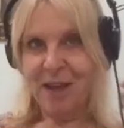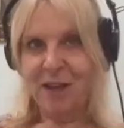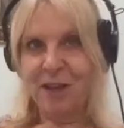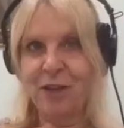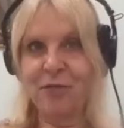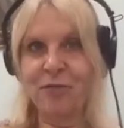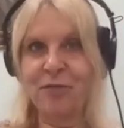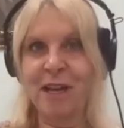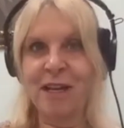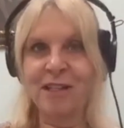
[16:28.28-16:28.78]

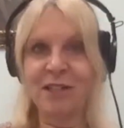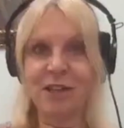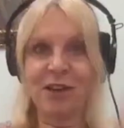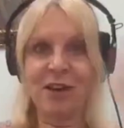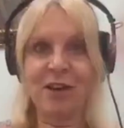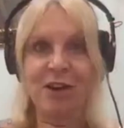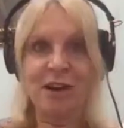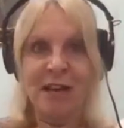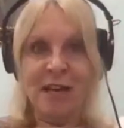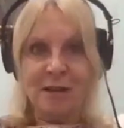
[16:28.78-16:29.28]
you raise
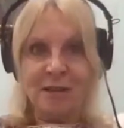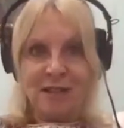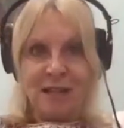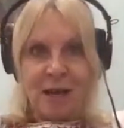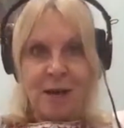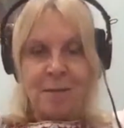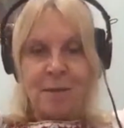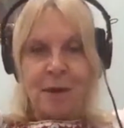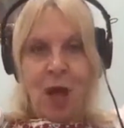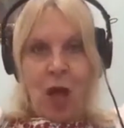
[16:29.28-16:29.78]
your high hands
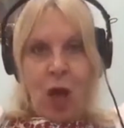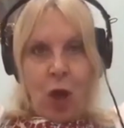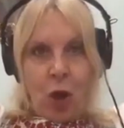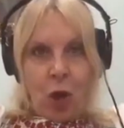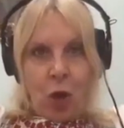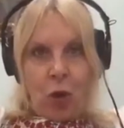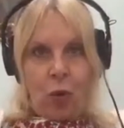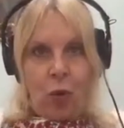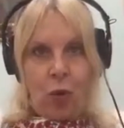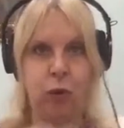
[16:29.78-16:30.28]
up
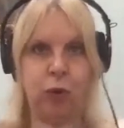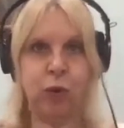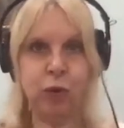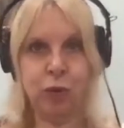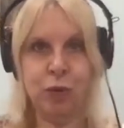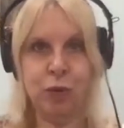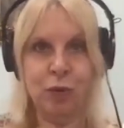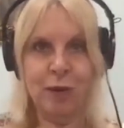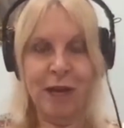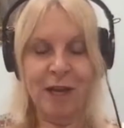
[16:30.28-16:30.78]

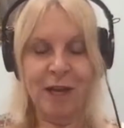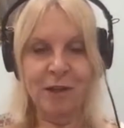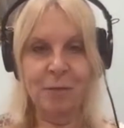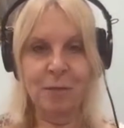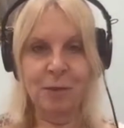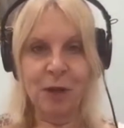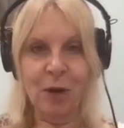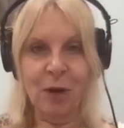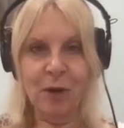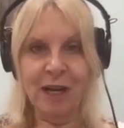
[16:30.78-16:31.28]
and
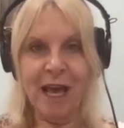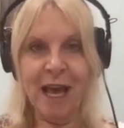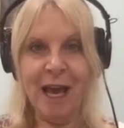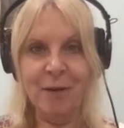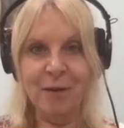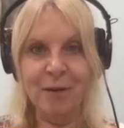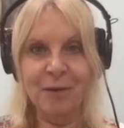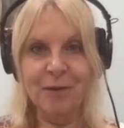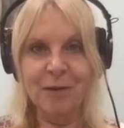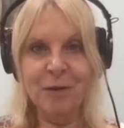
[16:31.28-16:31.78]
you blow it
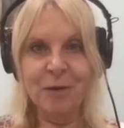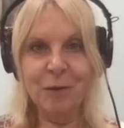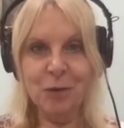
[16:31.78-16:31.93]
out.